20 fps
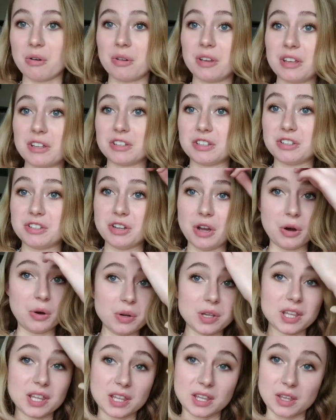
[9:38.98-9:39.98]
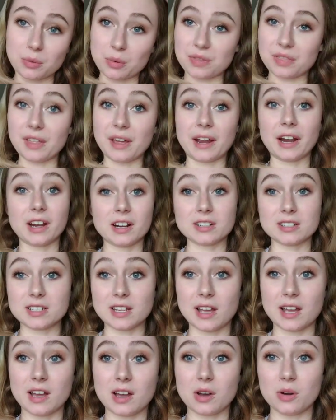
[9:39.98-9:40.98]
Okie dokie, with the hair
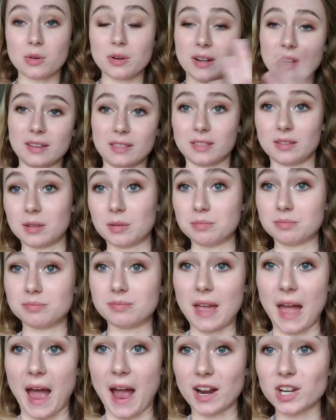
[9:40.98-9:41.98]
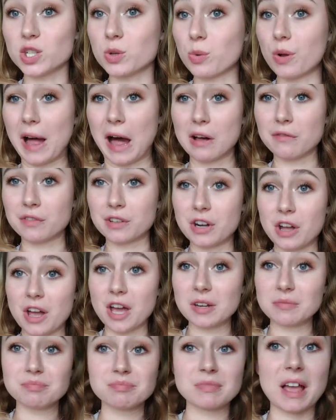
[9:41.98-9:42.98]
down and the actual outfit
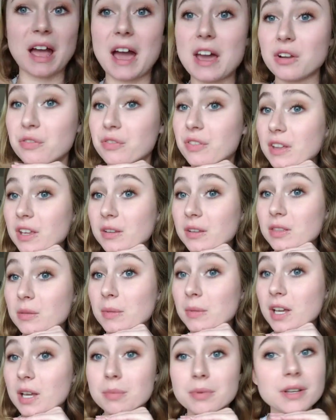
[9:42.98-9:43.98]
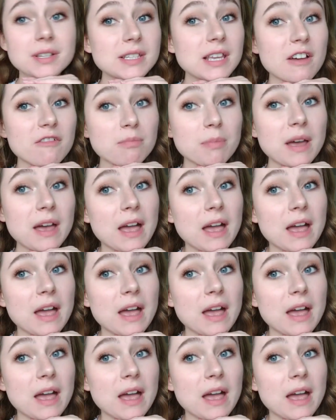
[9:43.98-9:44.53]
on, I don't think the makeup looks half